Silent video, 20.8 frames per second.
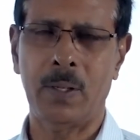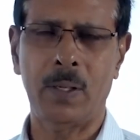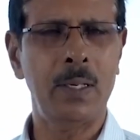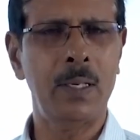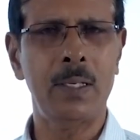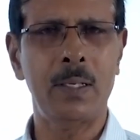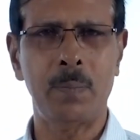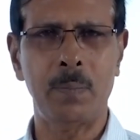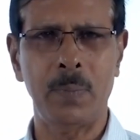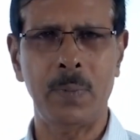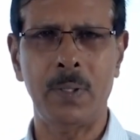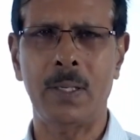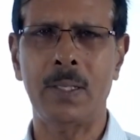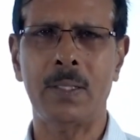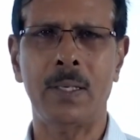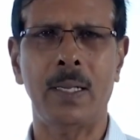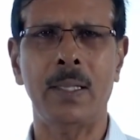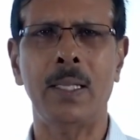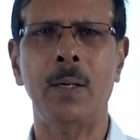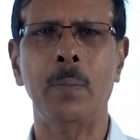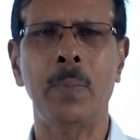It is
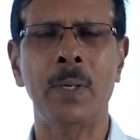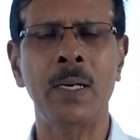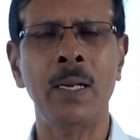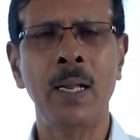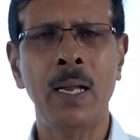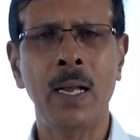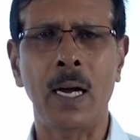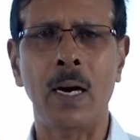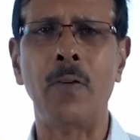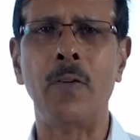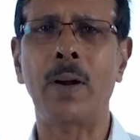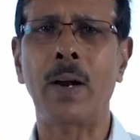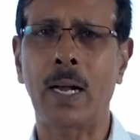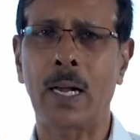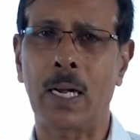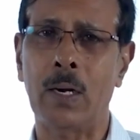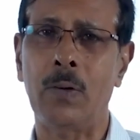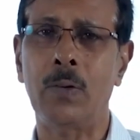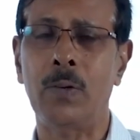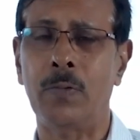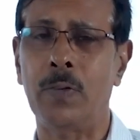nothing but our
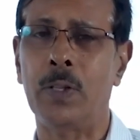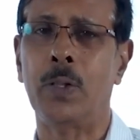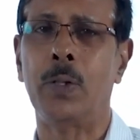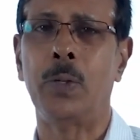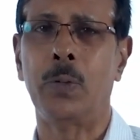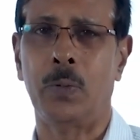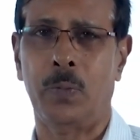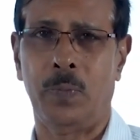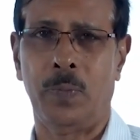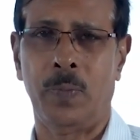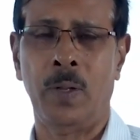account with you.